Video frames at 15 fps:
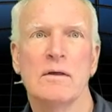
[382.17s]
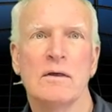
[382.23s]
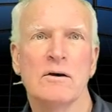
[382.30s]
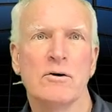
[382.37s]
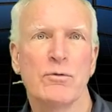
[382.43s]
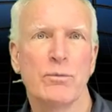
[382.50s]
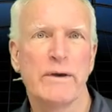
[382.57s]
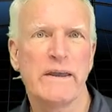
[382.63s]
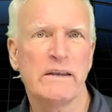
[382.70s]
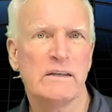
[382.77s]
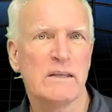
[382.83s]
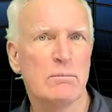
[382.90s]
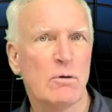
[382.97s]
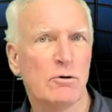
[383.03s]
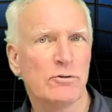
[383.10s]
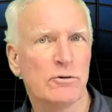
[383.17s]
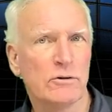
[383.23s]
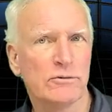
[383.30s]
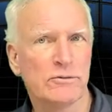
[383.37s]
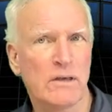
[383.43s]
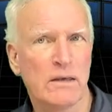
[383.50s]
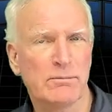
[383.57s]
Create emotional
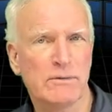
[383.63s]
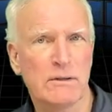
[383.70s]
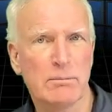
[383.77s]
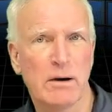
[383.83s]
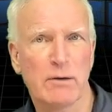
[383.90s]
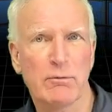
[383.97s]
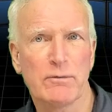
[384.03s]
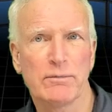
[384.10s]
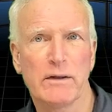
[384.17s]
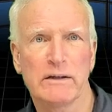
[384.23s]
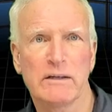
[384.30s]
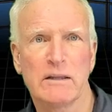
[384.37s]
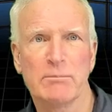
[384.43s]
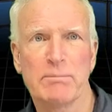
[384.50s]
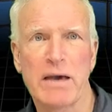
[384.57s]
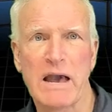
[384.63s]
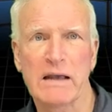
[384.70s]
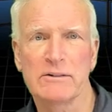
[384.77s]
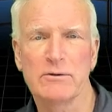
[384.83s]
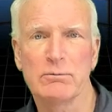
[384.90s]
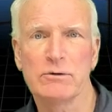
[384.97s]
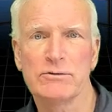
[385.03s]
safety by reflecting
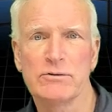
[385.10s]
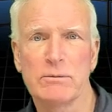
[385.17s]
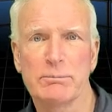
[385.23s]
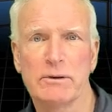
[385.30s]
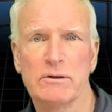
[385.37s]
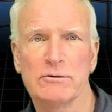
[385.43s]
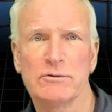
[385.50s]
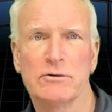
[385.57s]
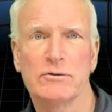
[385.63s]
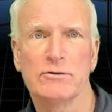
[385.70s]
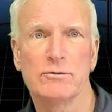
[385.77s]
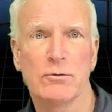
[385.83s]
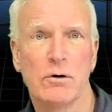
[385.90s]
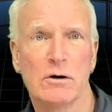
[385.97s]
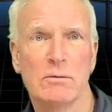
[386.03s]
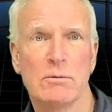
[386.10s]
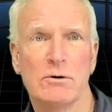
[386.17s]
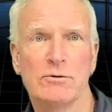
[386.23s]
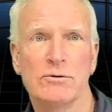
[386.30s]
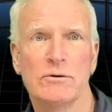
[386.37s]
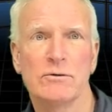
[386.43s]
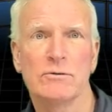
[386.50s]
back the recipient's strong
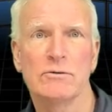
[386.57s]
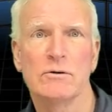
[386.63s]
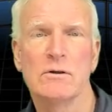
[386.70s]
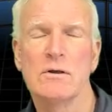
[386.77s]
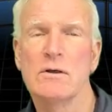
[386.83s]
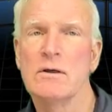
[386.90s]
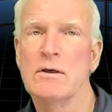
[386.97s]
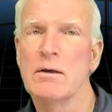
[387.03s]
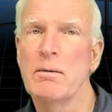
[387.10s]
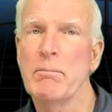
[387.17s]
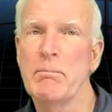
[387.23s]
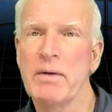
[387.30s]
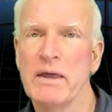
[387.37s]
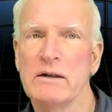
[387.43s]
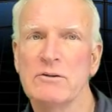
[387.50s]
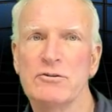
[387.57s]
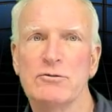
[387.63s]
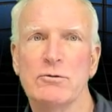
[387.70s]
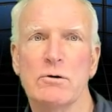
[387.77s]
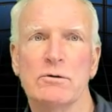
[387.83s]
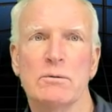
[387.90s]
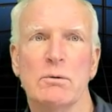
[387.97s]
emotions. Manage
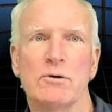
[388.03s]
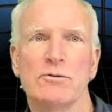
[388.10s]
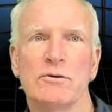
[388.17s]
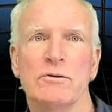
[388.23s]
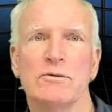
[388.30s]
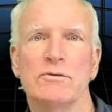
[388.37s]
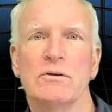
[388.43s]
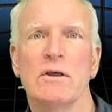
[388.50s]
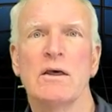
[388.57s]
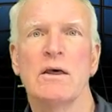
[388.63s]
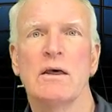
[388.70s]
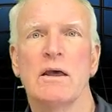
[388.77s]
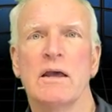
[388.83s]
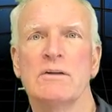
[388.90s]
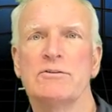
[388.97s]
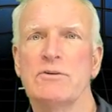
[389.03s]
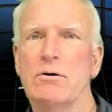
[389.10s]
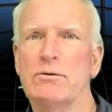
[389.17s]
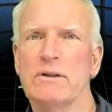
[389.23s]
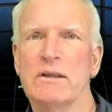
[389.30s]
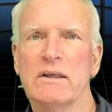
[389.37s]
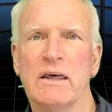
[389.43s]
your own emotions. And
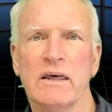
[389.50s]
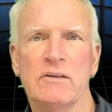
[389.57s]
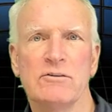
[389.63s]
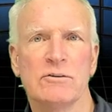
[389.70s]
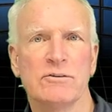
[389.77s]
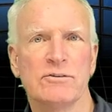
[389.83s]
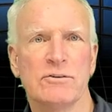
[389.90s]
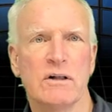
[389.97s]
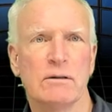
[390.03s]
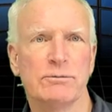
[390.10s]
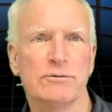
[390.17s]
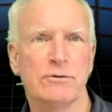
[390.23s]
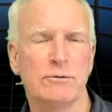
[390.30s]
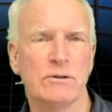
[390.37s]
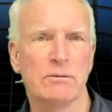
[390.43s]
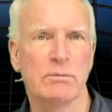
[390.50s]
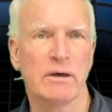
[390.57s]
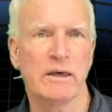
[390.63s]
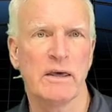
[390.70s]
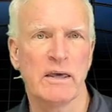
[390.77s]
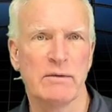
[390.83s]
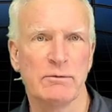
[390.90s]
don't engage in self soothing
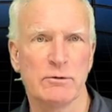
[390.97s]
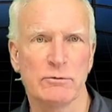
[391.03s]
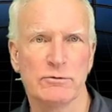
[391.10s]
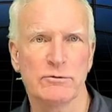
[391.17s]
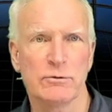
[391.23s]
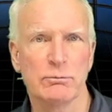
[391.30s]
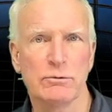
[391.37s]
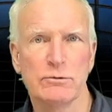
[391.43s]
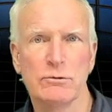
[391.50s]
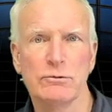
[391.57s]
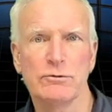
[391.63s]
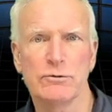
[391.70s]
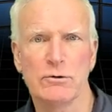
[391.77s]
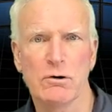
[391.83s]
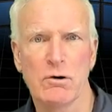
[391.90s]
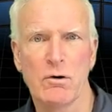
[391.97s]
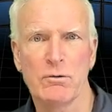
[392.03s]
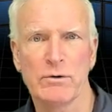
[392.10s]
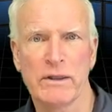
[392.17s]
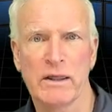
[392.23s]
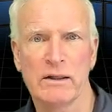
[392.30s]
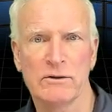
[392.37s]
behaviors to reduce your
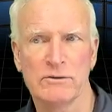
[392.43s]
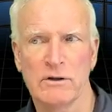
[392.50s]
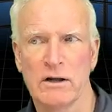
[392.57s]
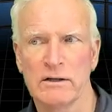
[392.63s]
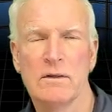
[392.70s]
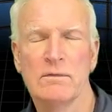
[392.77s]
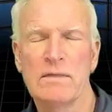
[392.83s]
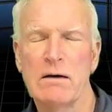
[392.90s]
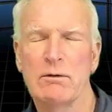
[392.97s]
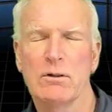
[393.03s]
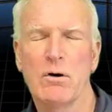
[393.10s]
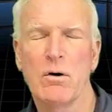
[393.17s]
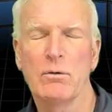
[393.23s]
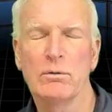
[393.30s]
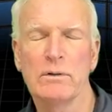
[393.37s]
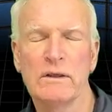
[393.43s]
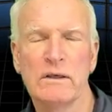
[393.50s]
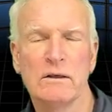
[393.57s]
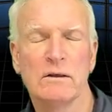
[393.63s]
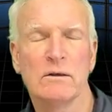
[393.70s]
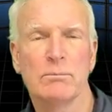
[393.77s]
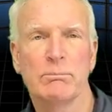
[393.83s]
own anxiety. That will
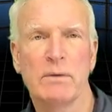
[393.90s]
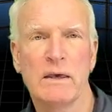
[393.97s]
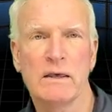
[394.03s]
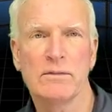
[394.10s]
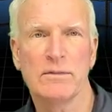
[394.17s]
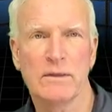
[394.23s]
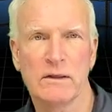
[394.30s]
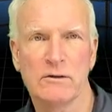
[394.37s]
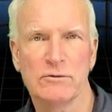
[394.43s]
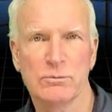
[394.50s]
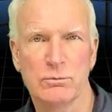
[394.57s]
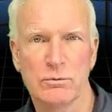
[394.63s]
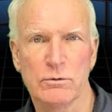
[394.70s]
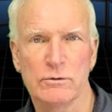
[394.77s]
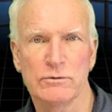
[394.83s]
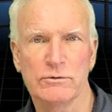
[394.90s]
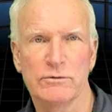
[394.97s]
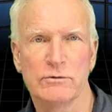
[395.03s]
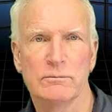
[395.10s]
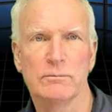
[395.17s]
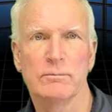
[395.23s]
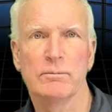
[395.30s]
only make things
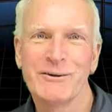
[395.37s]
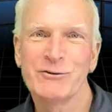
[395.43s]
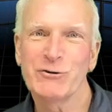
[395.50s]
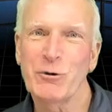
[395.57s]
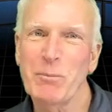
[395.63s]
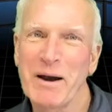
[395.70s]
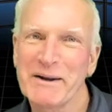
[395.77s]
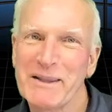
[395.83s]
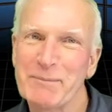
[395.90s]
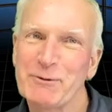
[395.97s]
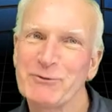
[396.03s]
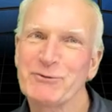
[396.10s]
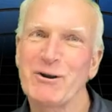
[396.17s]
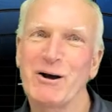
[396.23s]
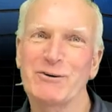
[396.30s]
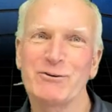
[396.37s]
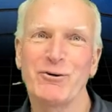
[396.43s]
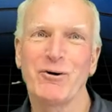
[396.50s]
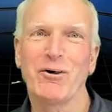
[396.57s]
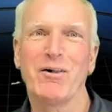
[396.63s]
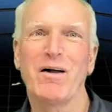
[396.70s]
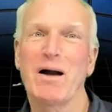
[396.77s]
worse. So, my name is Doug
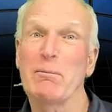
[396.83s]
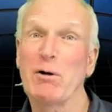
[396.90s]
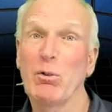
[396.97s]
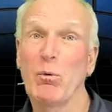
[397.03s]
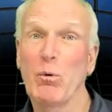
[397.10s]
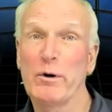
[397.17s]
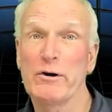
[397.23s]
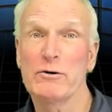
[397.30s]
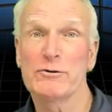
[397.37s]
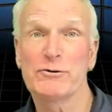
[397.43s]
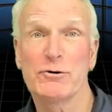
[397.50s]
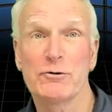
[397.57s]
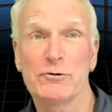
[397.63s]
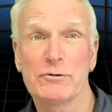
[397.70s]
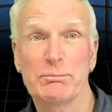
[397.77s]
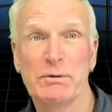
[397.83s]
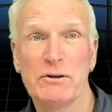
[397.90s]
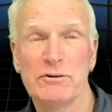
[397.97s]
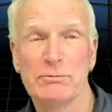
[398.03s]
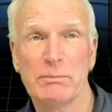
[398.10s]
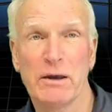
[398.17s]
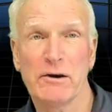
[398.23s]
Noll. I'm a lawyer turned
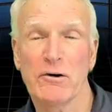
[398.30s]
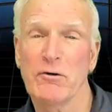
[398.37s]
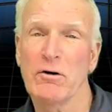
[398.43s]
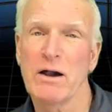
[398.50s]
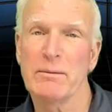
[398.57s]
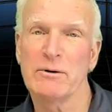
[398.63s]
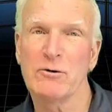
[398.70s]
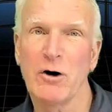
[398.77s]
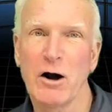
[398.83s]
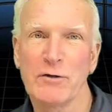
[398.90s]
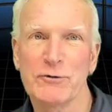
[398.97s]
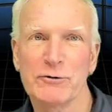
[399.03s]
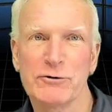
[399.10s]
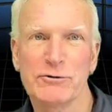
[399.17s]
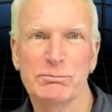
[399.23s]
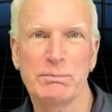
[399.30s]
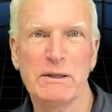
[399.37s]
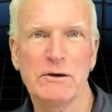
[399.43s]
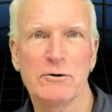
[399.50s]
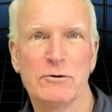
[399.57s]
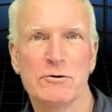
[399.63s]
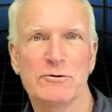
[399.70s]
peacemaker. I'm an author,
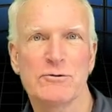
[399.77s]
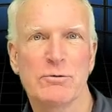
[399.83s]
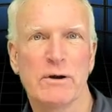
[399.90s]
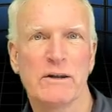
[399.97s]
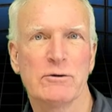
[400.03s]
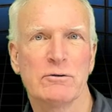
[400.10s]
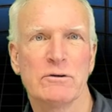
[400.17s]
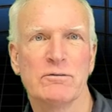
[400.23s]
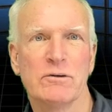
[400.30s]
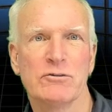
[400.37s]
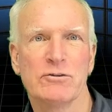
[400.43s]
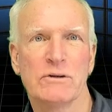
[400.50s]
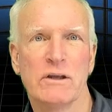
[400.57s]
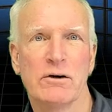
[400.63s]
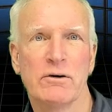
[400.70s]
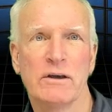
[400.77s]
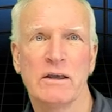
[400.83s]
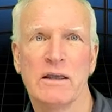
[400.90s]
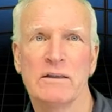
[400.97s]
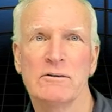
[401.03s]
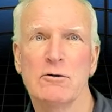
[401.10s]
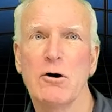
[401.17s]
speaker, trainer, and visionary,
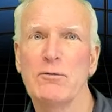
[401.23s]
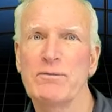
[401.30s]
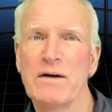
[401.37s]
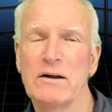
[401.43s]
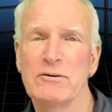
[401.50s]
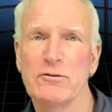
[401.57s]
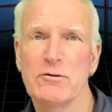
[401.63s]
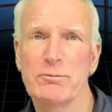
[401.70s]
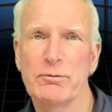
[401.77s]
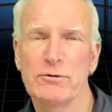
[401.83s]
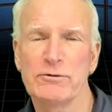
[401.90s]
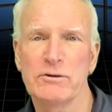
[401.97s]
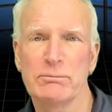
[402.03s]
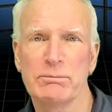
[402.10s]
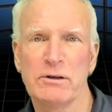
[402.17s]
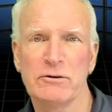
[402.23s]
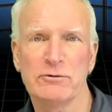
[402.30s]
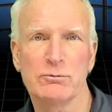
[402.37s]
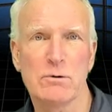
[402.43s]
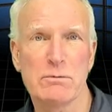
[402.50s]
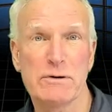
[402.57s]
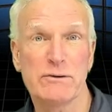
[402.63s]
and co founder of Prison of
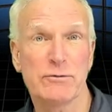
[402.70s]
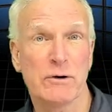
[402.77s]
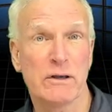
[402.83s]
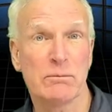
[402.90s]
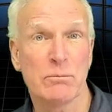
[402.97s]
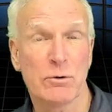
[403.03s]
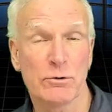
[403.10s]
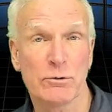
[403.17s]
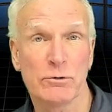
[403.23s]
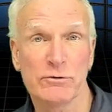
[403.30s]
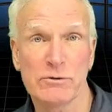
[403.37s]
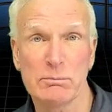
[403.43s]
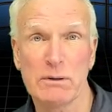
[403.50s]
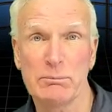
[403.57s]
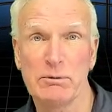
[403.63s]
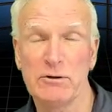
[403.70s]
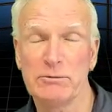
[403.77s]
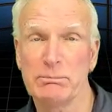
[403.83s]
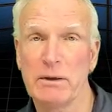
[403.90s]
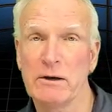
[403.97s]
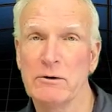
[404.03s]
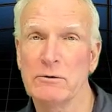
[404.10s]
Peace, where we train murderers to be
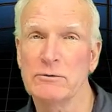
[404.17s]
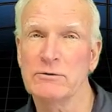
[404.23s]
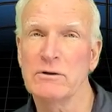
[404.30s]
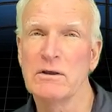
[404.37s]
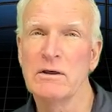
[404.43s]
peacemakers